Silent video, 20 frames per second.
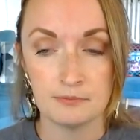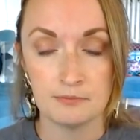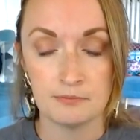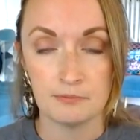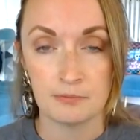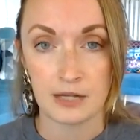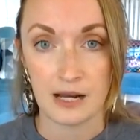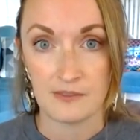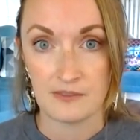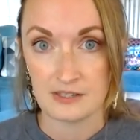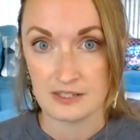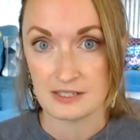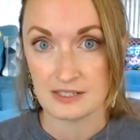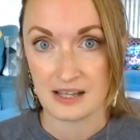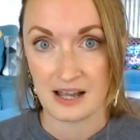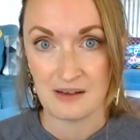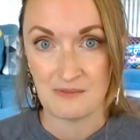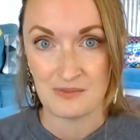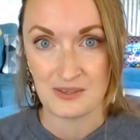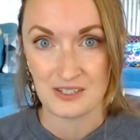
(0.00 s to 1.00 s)
but at this
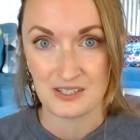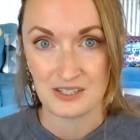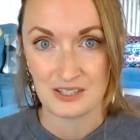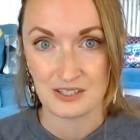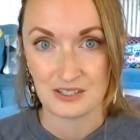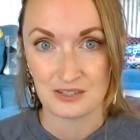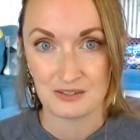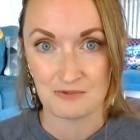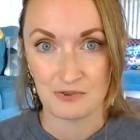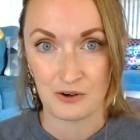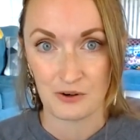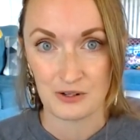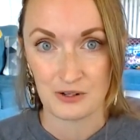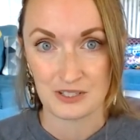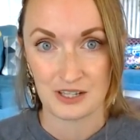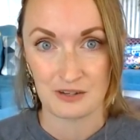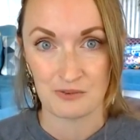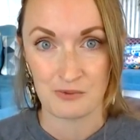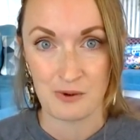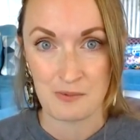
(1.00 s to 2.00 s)
time, this is focused
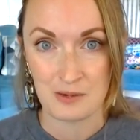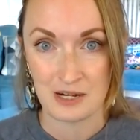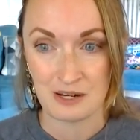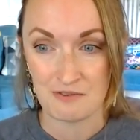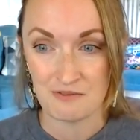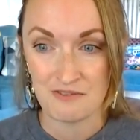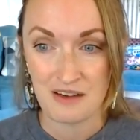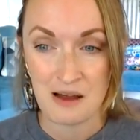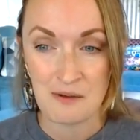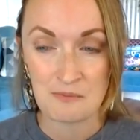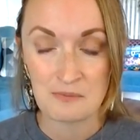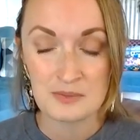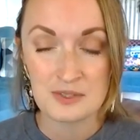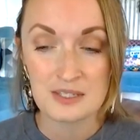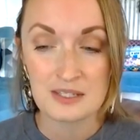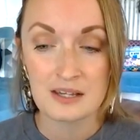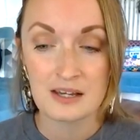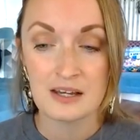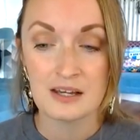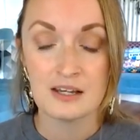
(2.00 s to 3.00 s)
on women and femmes.